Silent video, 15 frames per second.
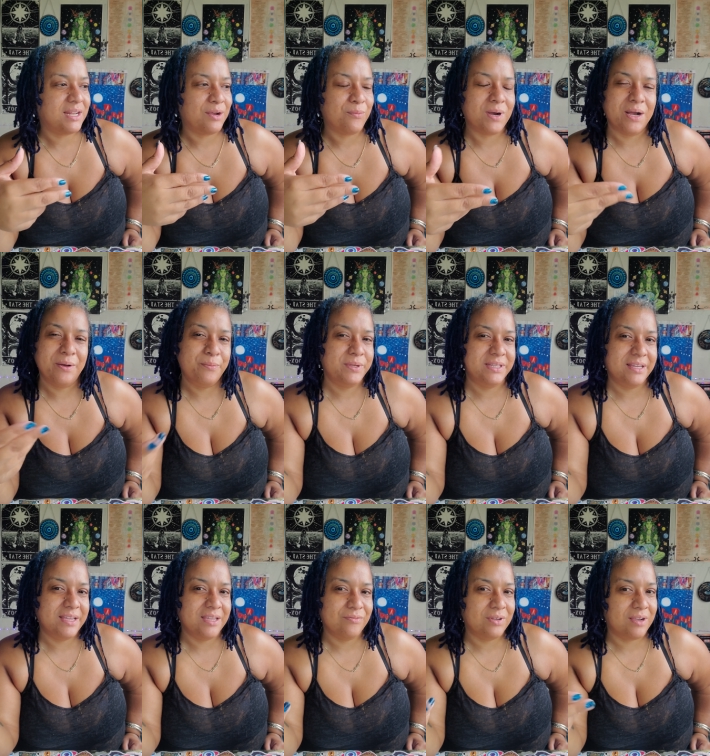Like, why would
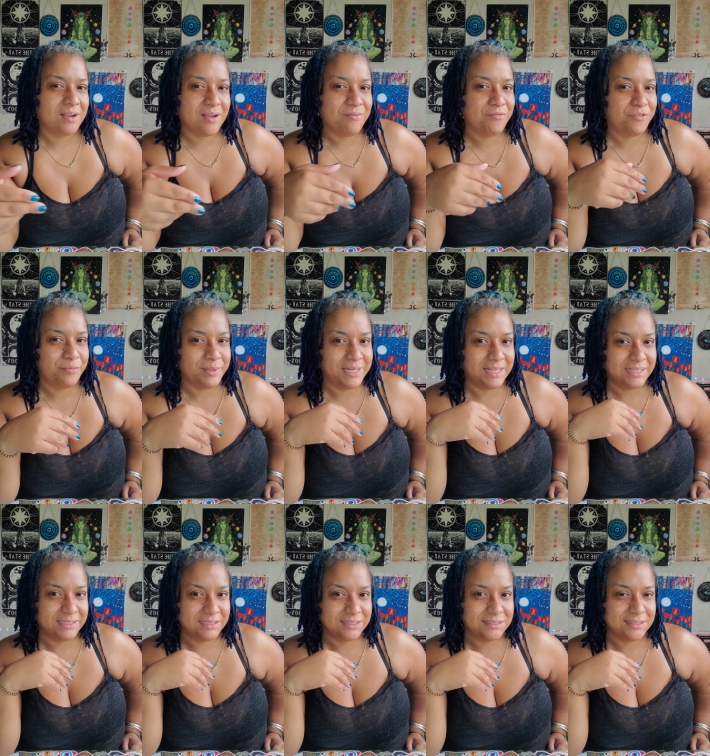they even come for me
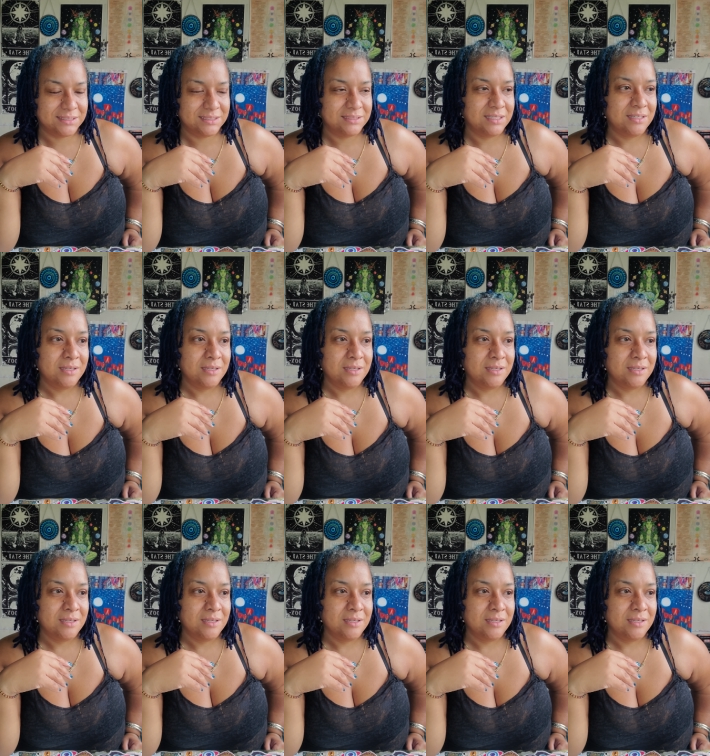like this?